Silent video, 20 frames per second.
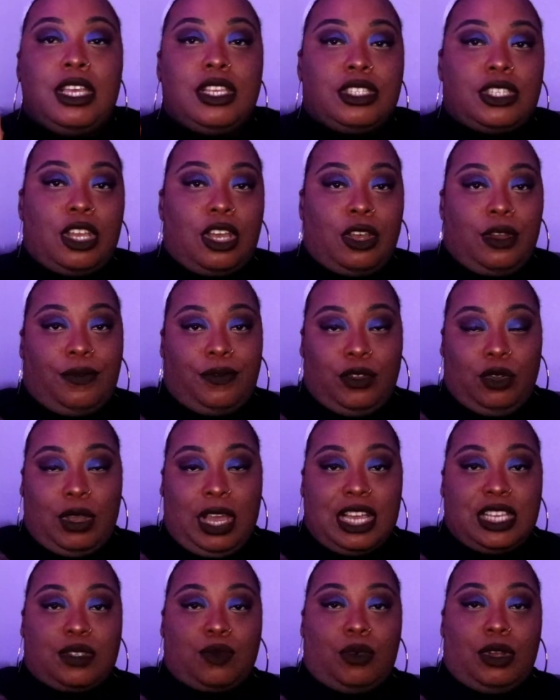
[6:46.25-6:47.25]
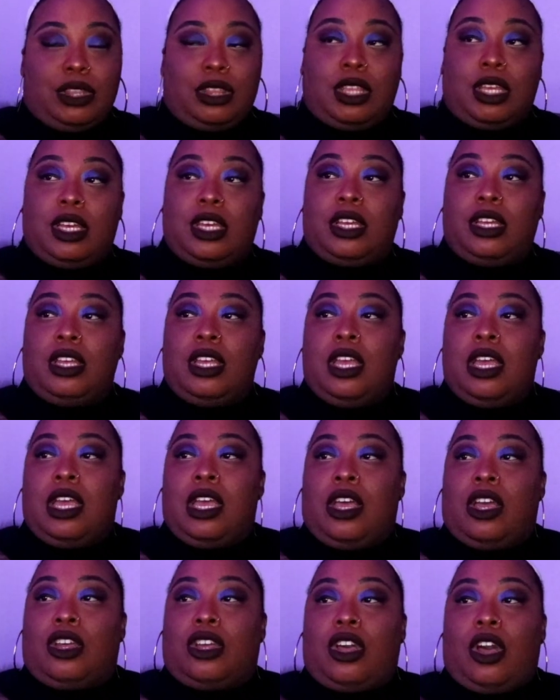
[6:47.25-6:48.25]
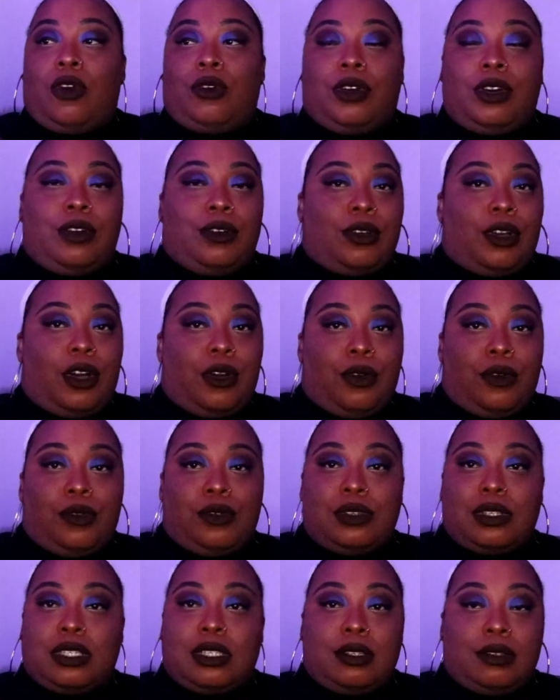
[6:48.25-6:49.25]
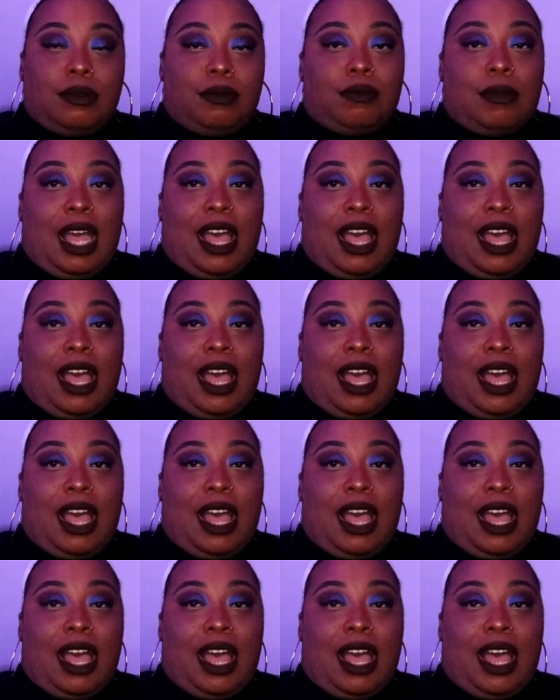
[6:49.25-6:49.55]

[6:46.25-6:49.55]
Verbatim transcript: So if you guys want the cocoa coals,